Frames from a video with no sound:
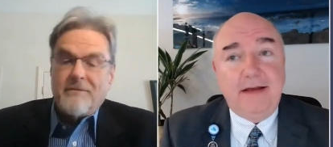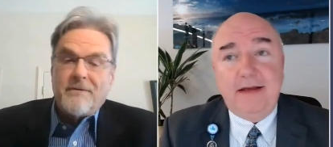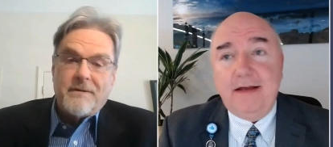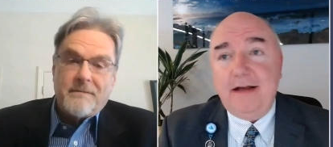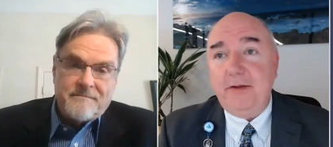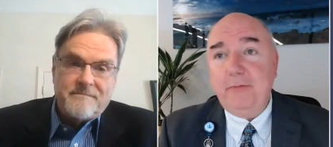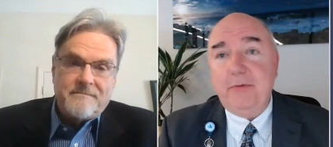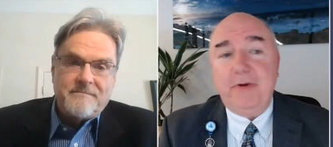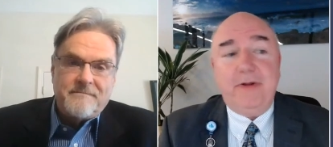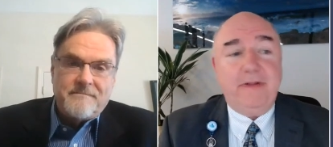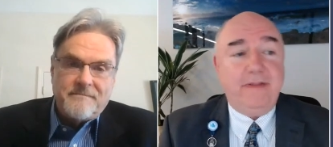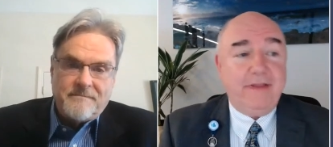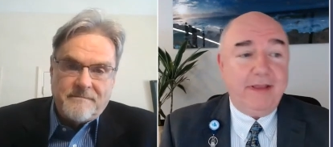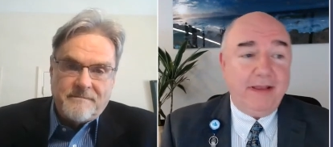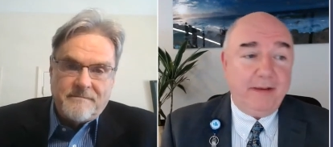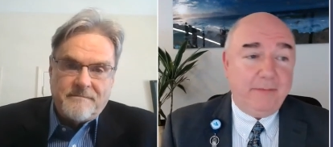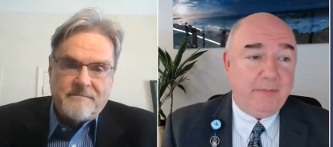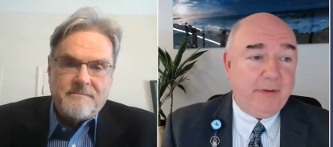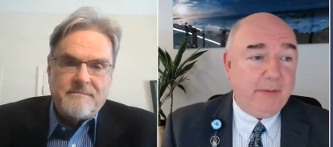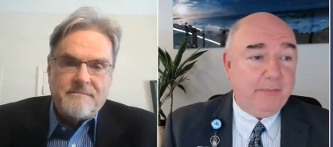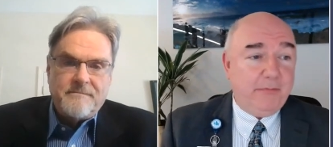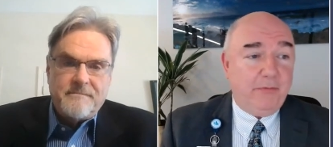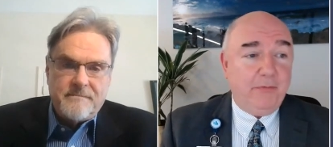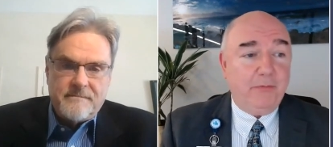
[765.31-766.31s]
Speaker 1: You wouldn't think
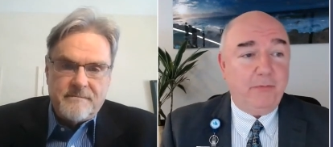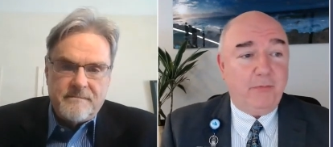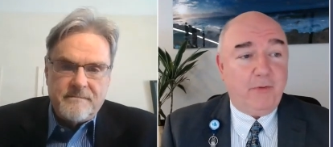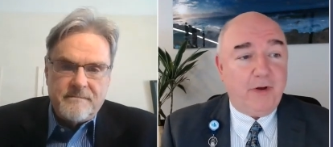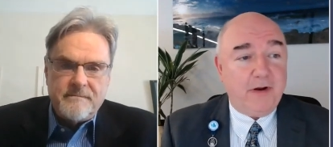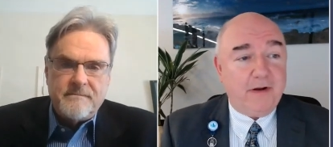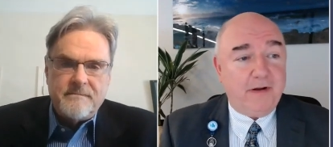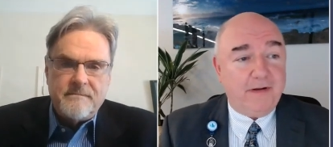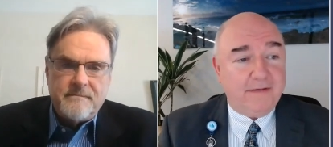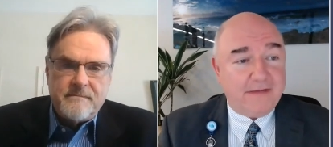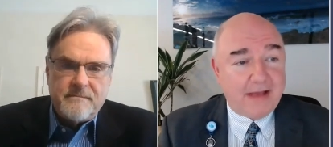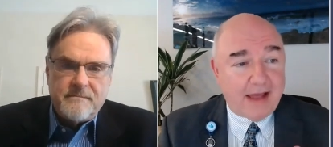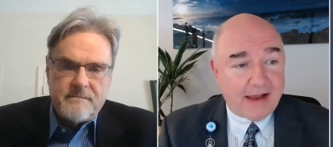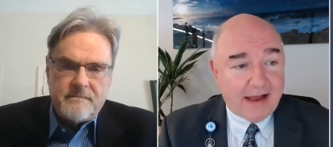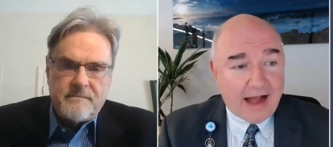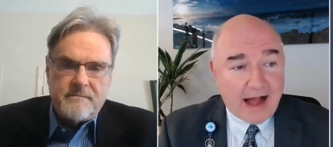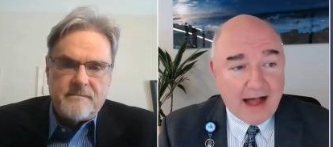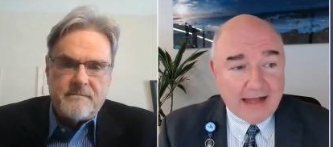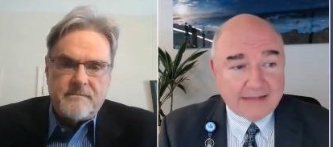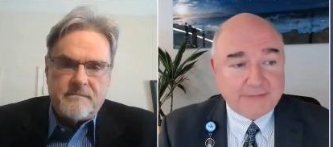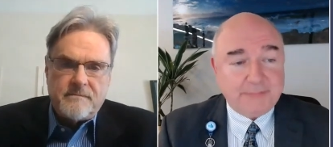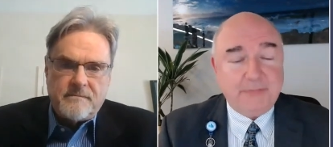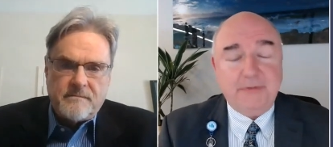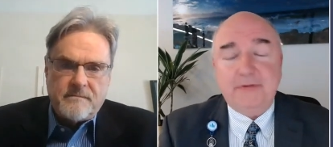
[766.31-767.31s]
people would want to attack
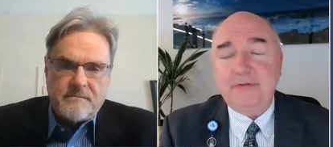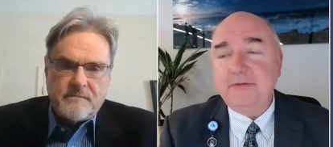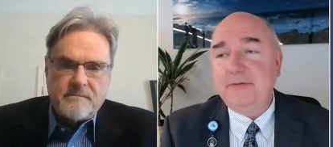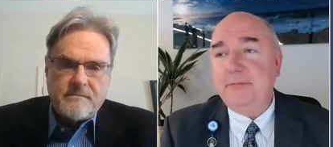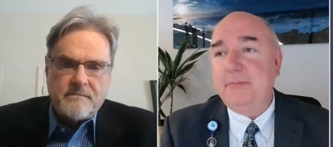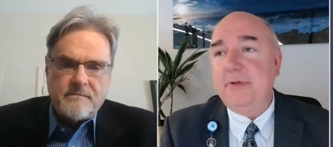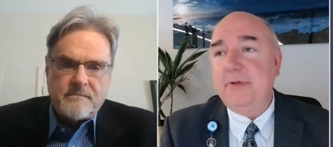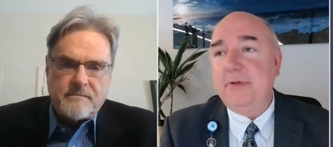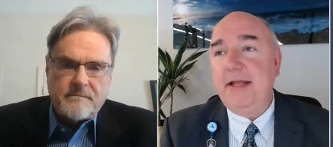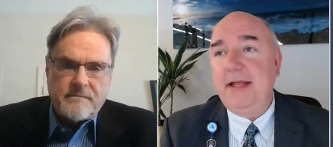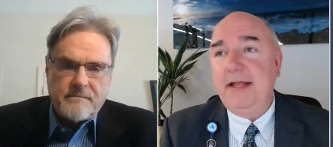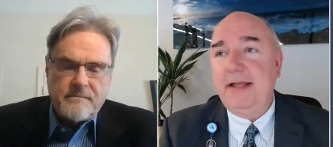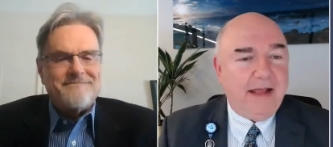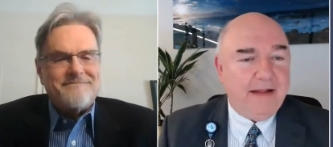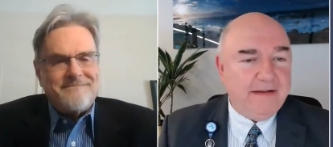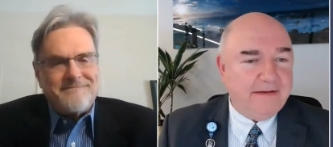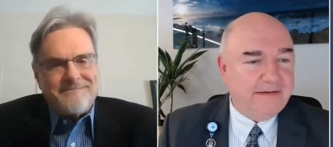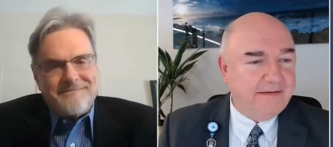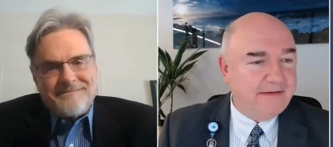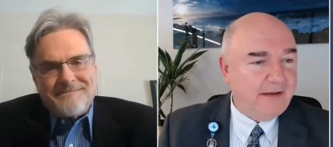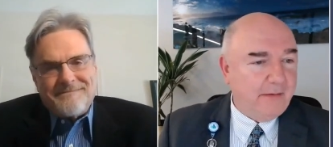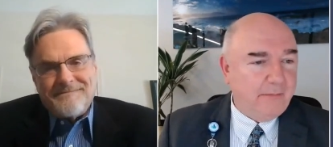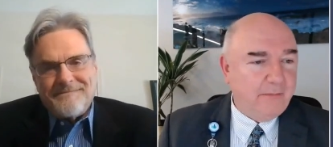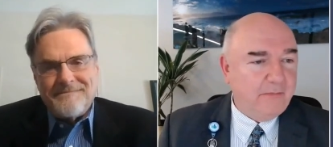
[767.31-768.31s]
hospitals, but uh, in
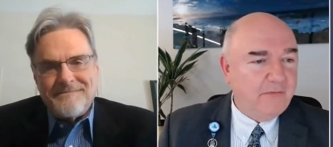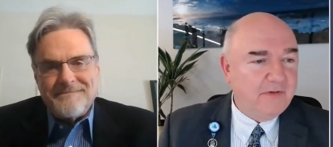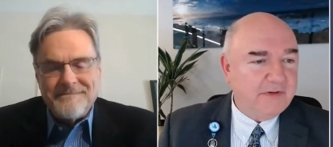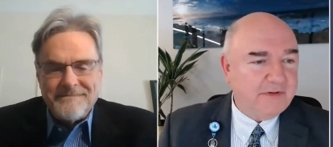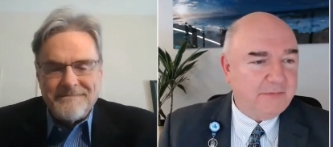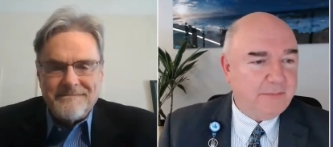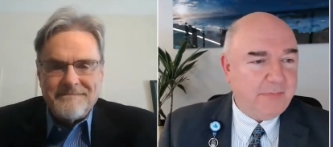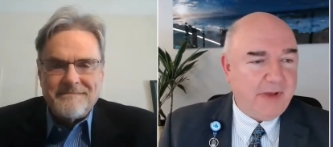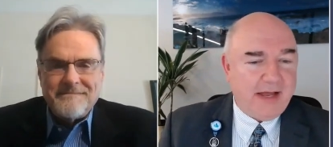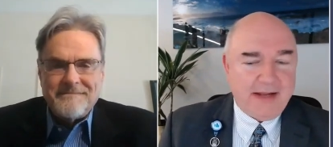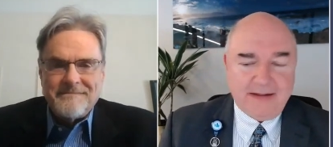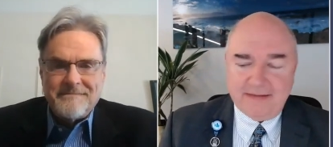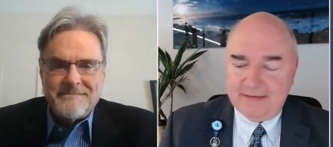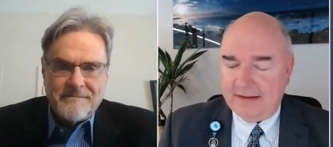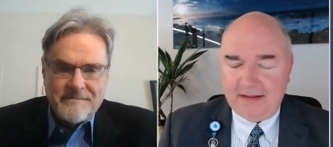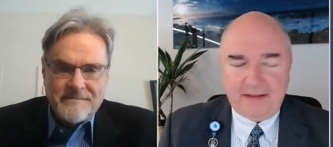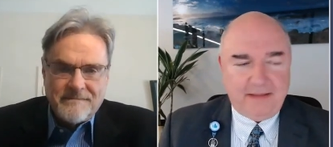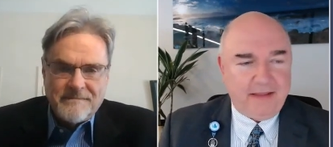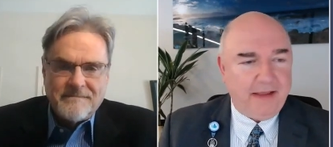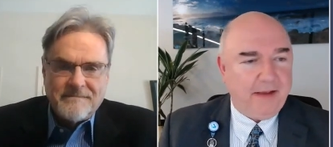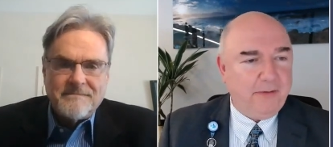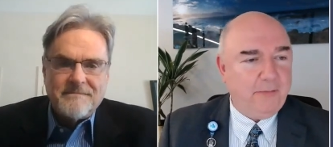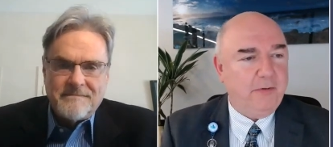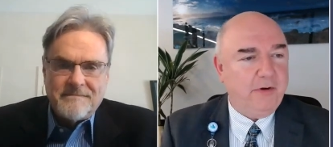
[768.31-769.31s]
some respect, they
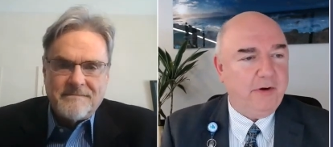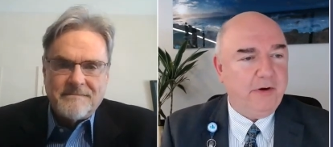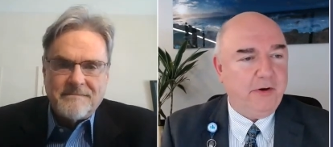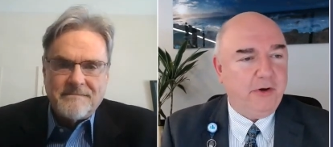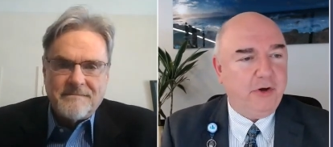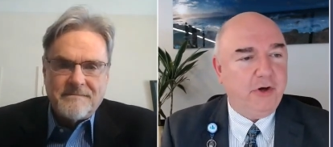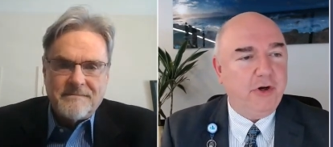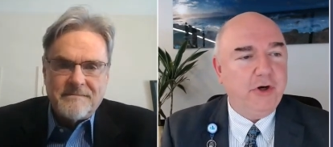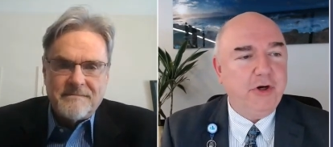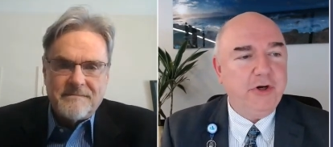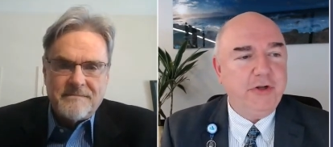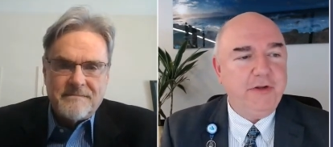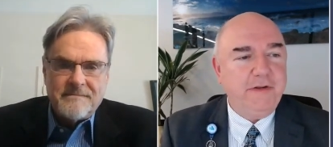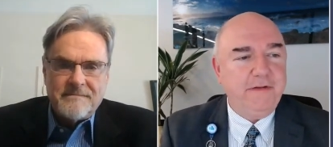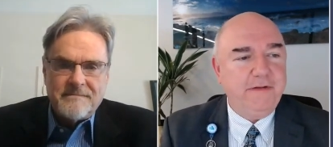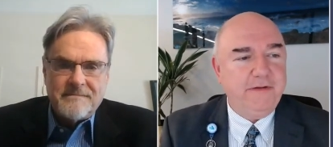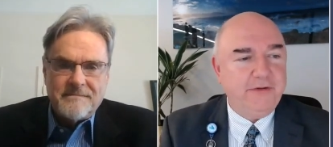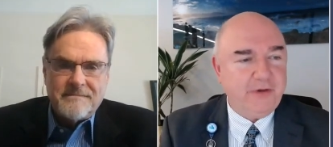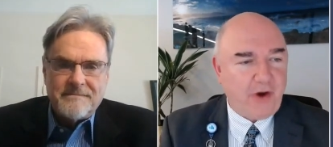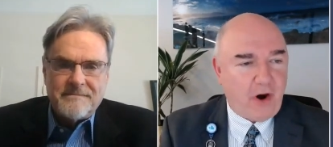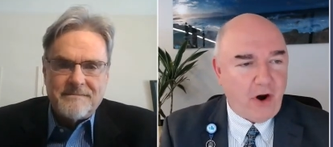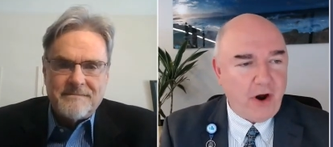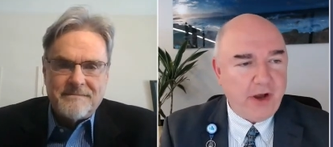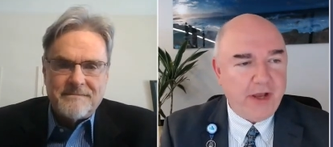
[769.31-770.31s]
think we're a good
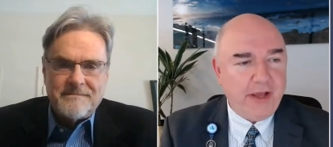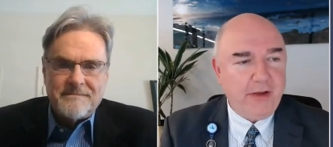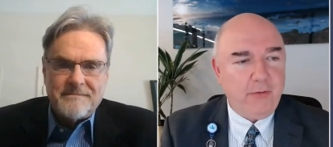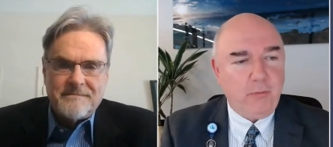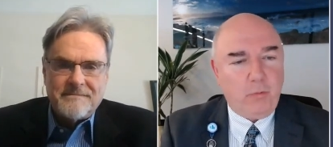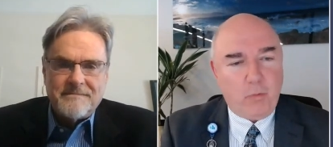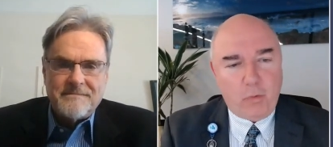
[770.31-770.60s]
target.